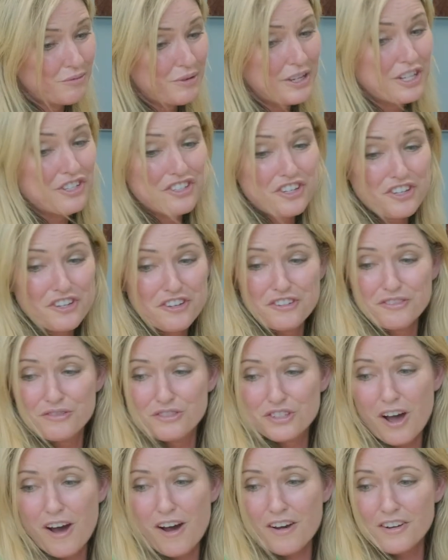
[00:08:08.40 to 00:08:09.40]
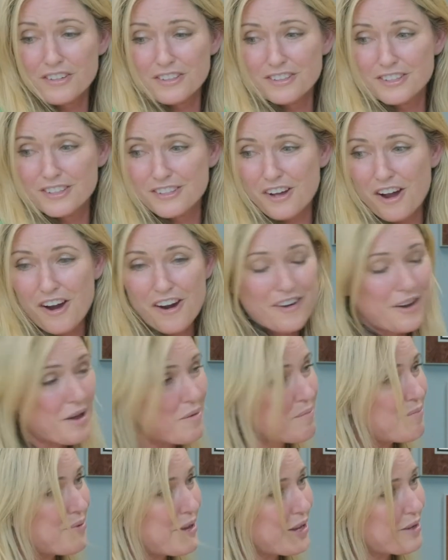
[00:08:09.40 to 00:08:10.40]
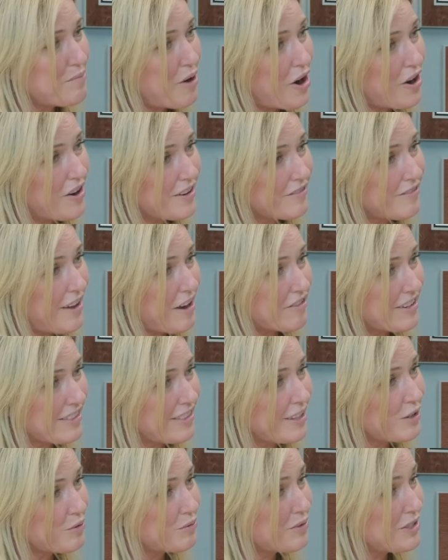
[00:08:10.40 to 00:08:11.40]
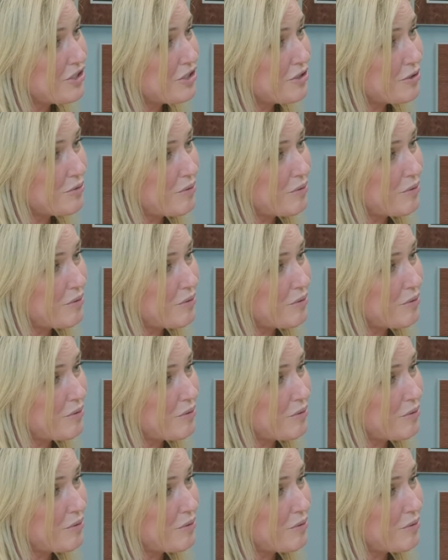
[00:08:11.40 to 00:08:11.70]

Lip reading: We do. Dogs are a big part of everything that we do,